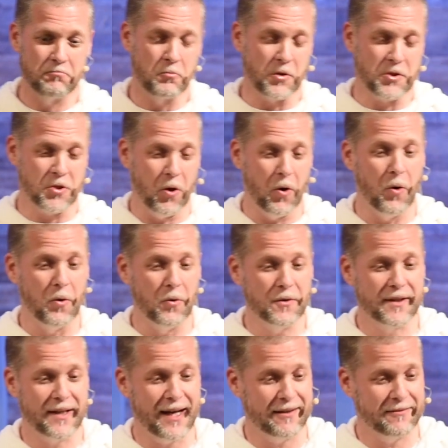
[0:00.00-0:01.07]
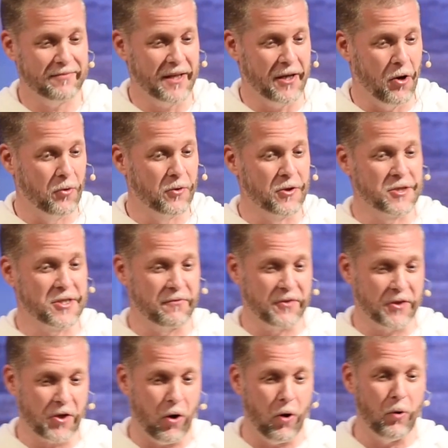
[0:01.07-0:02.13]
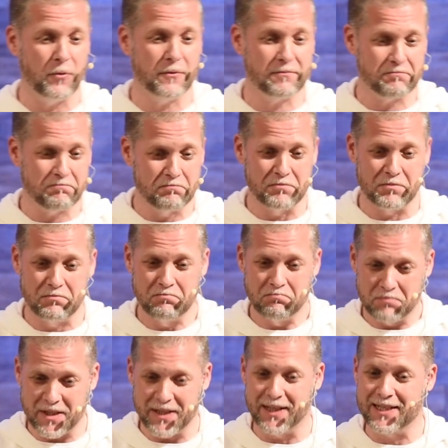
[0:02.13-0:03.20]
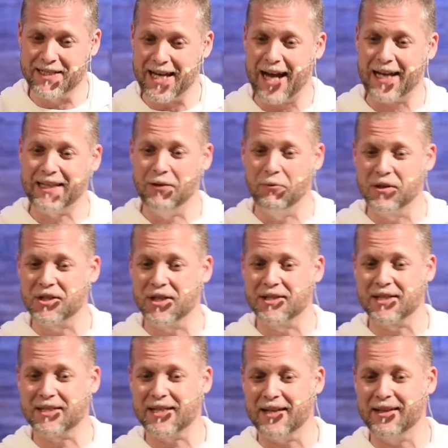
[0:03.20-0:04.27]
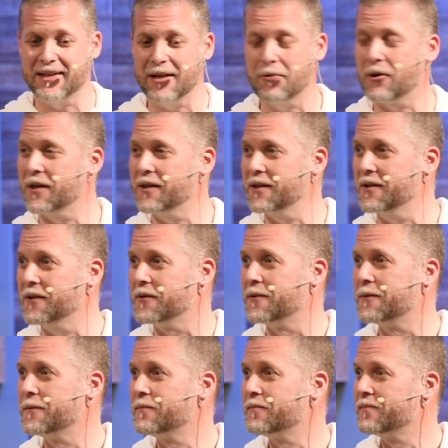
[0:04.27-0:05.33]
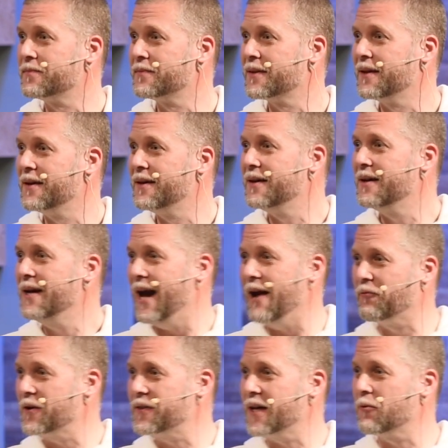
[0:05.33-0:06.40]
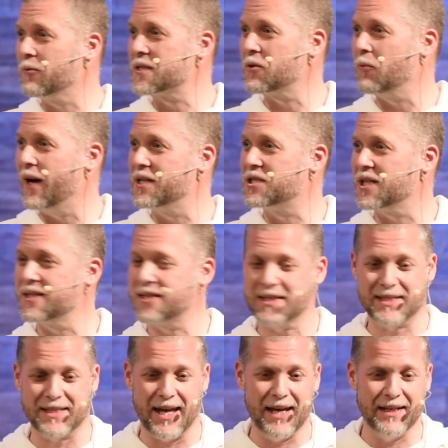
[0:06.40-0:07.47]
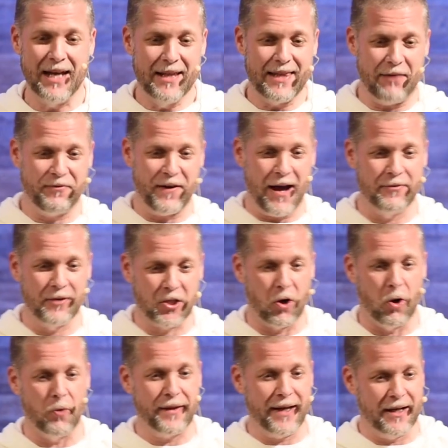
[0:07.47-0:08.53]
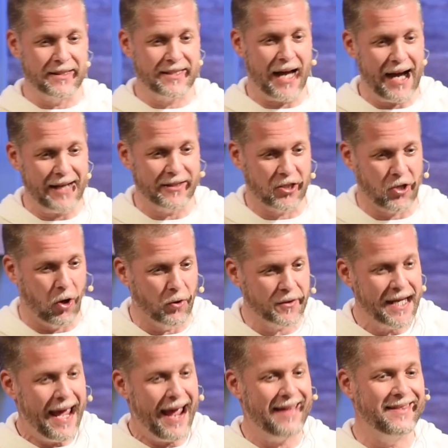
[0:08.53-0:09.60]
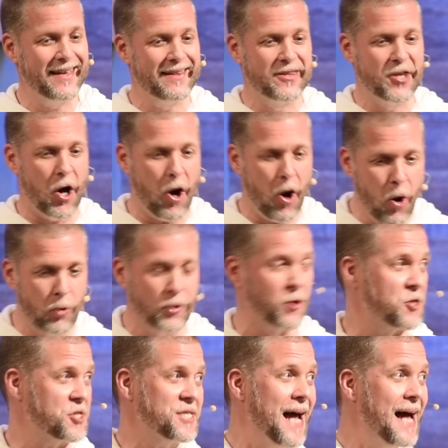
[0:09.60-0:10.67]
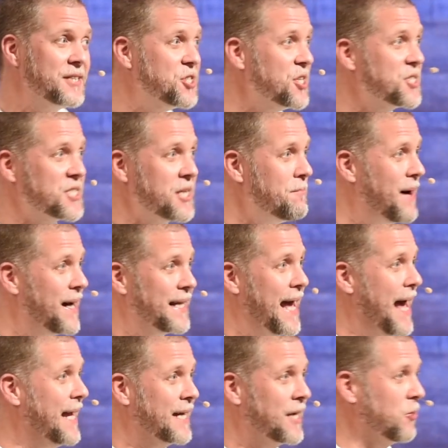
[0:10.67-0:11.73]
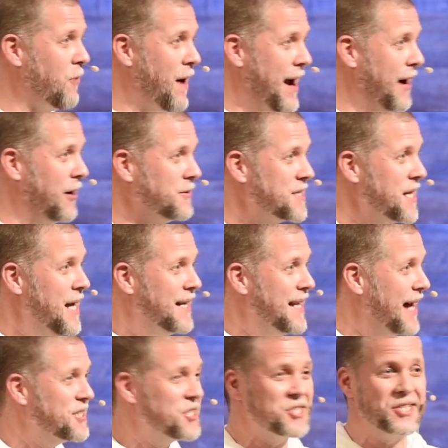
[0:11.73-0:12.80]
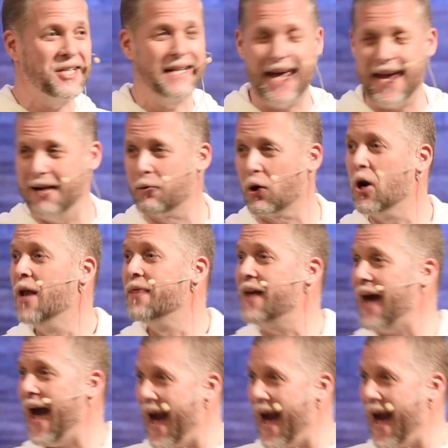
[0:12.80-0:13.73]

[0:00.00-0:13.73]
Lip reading: We're told that the owners of the colt did exactly what Jesus said that they were going to do. Everything was the way Jesus said. They found the colt, they untied the colt, and then the owners, not just somebody hanging around, not just a neighbor, the